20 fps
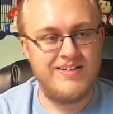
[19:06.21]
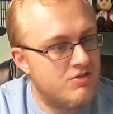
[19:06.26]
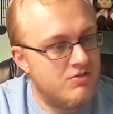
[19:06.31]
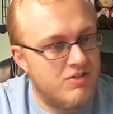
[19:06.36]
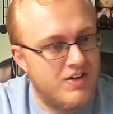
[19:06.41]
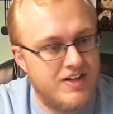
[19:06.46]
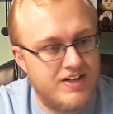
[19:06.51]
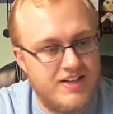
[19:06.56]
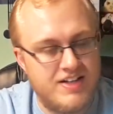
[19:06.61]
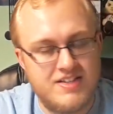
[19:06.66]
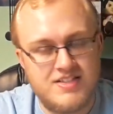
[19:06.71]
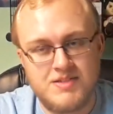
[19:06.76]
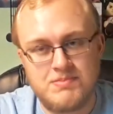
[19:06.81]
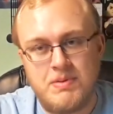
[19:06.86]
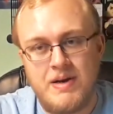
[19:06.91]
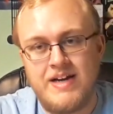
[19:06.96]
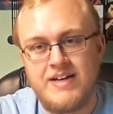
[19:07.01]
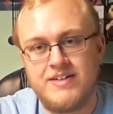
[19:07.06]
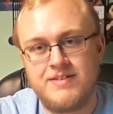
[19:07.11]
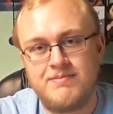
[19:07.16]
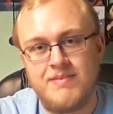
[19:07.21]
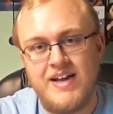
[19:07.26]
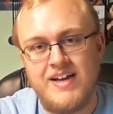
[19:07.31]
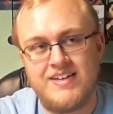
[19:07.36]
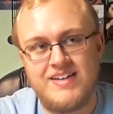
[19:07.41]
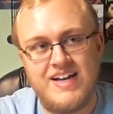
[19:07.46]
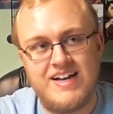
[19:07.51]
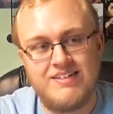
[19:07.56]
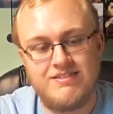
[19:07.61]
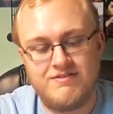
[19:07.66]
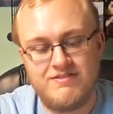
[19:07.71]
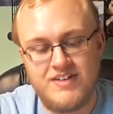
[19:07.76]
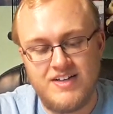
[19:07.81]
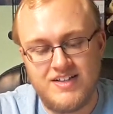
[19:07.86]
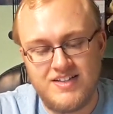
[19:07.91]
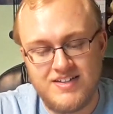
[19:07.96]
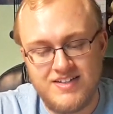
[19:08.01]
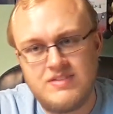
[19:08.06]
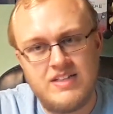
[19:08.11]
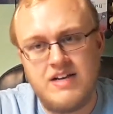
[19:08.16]
wearing a Spider-Man outfit.
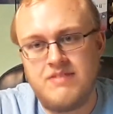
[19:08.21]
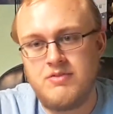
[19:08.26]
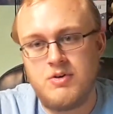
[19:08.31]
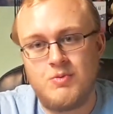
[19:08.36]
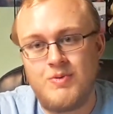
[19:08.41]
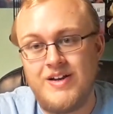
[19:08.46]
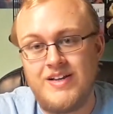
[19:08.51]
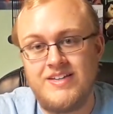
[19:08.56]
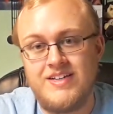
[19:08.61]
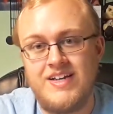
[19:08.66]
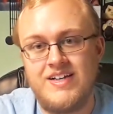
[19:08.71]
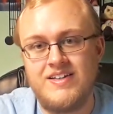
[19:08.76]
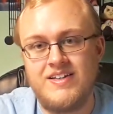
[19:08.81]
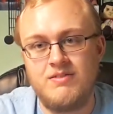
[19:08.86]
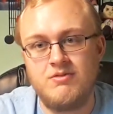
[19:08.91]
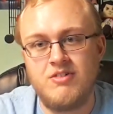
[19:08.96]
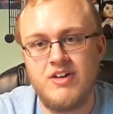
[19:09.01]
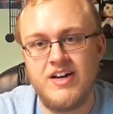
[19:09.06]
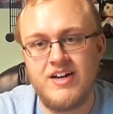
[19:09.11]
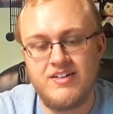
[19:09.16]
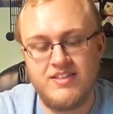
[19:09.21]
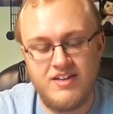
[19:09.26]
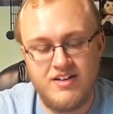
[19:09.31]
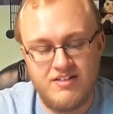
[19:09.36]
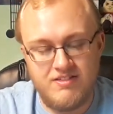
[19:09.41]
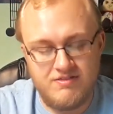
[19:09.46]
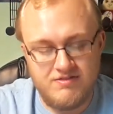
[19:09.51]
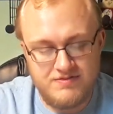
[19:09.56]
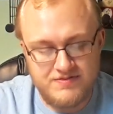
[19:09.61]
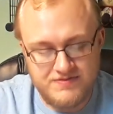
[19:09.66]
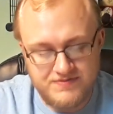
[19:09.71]
Never went anywhere, though.